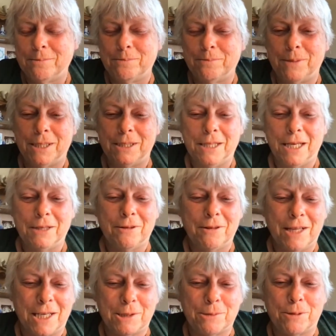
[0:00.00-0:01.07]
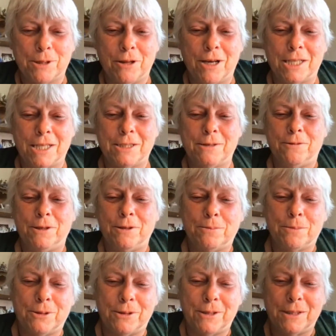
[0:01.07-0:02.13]
but nonetheless with lots of
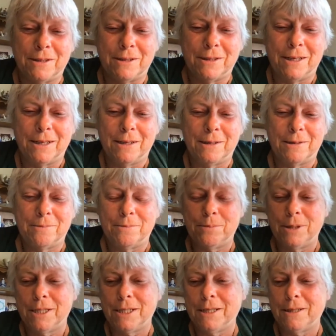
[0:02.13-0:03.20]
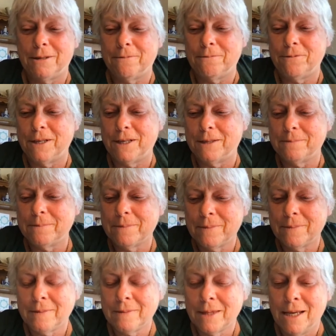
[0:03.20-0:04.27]
humor and uh, plenty of uh,
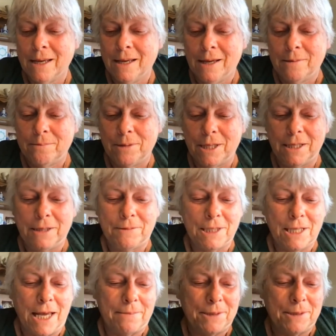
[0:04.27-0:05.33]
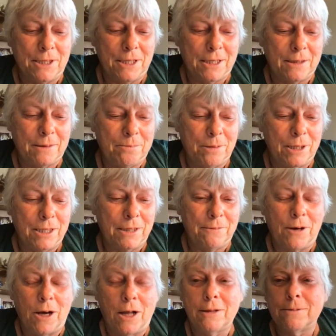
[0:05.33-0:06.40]
plenty of slapstick and plenty of
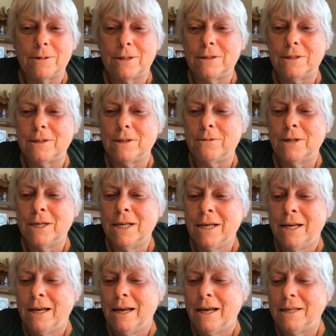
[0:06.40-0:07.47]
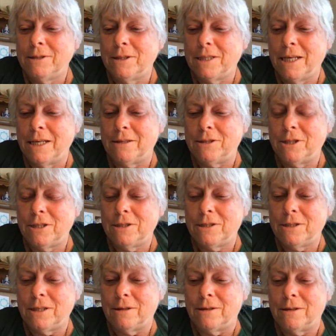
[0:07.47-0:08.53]
Hollywood. So as I say,
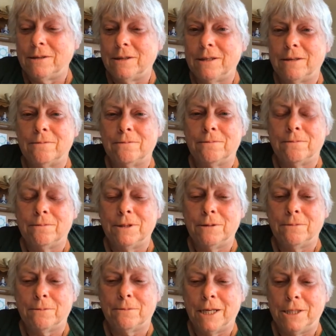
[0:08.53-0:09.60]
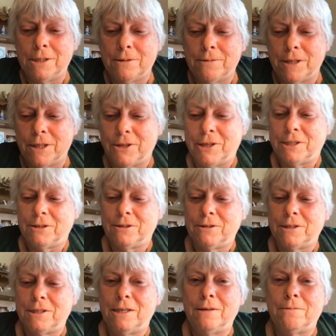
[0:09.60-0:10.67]
just a, a real range of
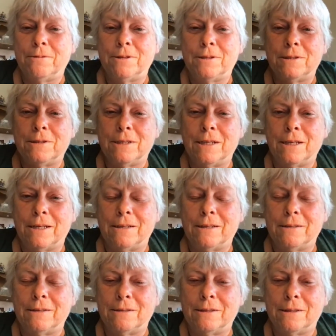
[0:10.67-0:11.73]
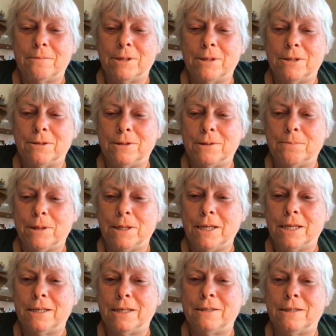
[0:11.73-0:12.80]
characters. He was uh, someone who's
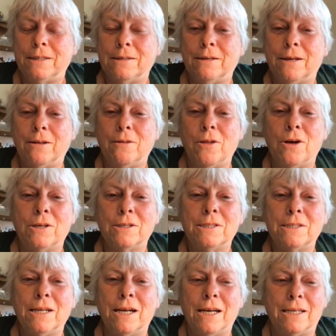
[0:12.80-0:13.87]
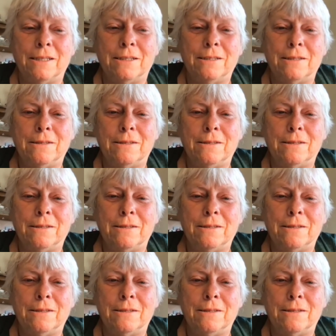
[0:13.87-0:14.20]
played alongside